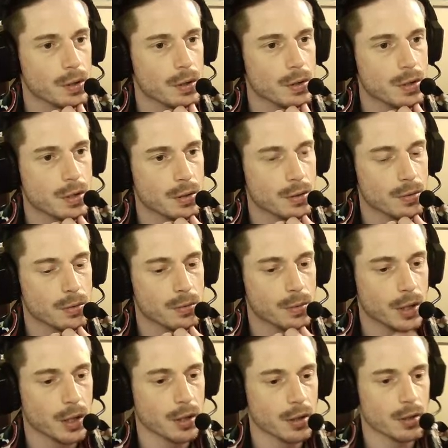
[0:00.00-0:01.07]
So
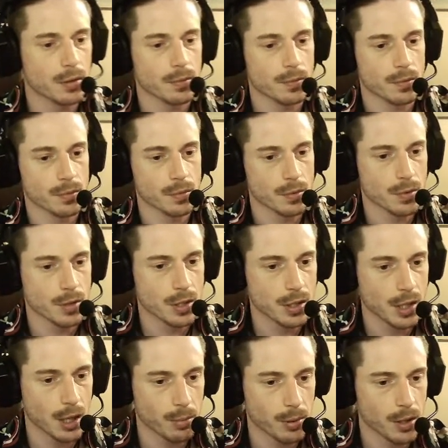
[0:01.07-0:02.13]
we're gonna
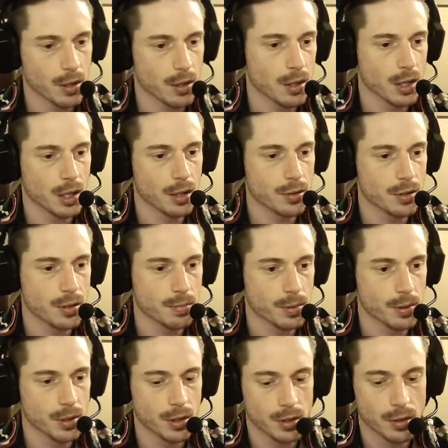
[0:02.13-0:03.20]
stop here, and I'll just
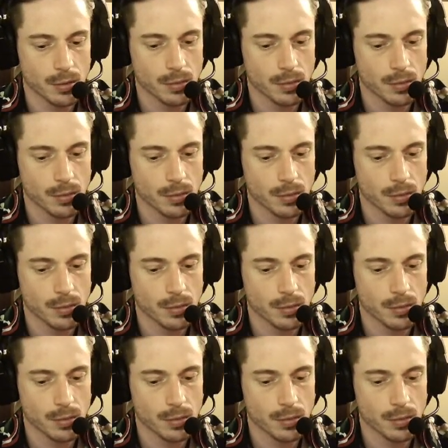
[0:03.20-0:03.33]
put